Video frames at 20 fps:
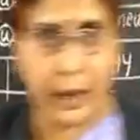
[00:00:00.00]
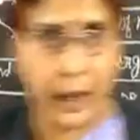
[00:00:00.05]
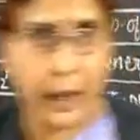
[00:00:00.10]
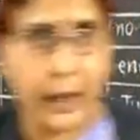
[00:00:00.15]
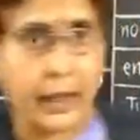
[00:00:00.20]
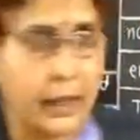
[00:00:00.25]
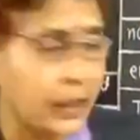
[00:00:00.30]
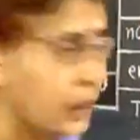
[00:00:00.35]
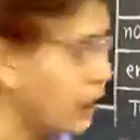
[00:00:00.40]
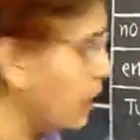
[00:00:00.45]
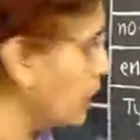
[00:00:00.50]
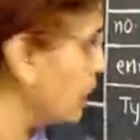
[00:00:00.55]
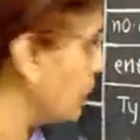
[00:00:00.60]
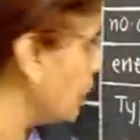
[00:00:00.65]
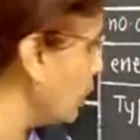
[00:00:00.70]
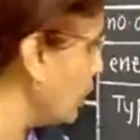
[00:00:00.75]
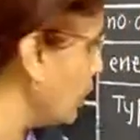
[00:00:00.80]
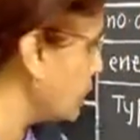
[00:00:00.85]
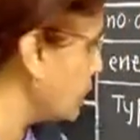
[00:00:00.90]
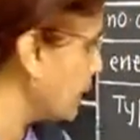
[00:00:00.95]

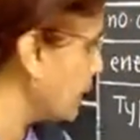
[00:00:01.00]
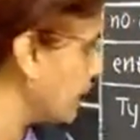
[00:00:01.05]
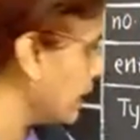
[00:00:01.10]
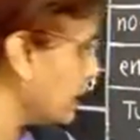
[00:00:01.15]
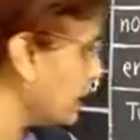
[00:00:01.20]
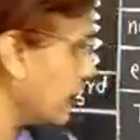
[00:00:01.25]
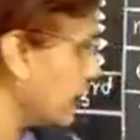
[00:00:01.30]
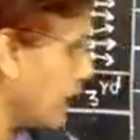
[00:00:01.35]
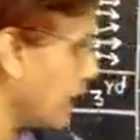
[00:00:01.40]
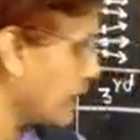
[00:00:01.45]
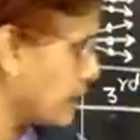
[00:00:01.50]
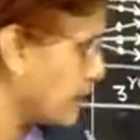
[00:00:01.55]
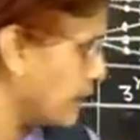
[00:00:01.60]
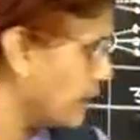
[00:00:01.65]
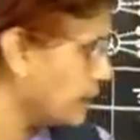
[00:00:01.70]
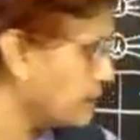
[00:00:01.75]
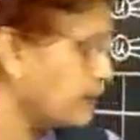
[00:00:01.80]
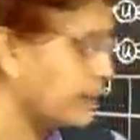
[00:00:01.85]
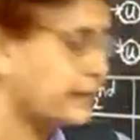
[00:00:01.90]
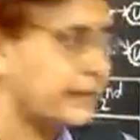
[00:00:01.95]
uncontrolled chain reaction
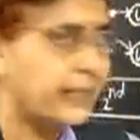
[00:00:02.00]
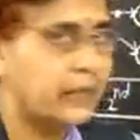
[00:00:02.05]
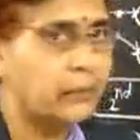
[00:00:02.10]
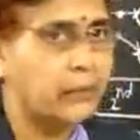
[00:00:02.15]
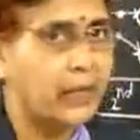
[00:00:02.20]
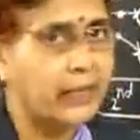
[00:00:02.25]
is nothing